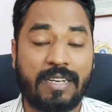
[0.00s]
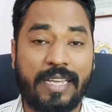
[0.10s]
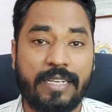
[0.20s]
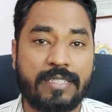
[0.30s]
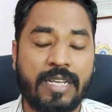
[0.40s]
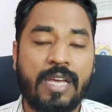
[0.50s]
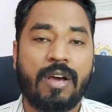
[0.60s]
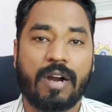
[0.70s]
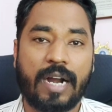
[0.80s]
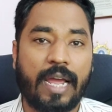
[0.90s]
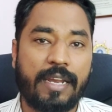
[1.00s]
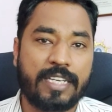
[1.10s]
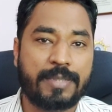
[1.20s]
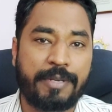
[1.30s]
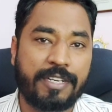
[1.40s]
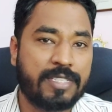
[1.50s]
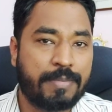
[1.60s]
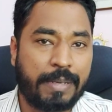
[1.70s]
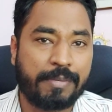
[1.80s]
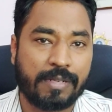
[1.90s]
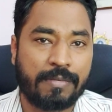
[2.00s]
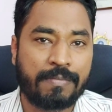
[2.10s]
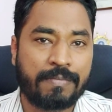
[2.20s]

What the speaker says: leads are highly experienced people,